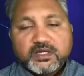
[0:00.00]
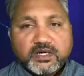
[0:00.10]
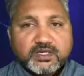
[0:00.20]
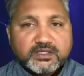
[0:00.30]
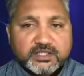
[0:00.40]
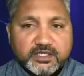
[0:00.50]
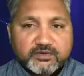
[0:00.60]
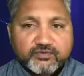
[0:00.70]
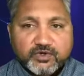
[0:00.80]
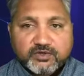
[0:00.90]
Earth, air,
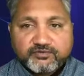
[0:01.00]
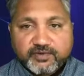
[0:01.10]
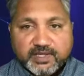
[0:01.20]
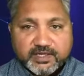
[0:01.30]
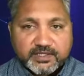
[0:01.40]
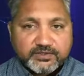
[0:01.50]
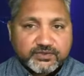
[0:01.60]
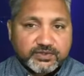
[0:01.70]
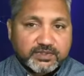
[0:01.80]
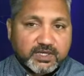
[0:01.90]
water, fire, and
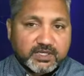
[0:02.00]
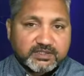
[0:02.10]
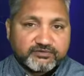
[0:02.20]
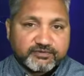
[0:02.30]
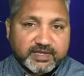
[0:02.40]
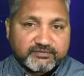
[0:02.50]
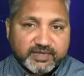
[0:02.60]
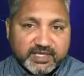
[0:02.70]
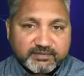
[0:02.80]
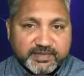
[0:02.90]
ether are the five
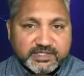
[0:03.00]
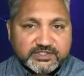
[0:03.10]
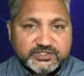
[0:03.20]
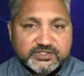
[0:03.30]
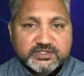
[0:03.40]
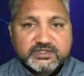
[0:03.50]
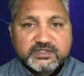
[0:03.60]
elements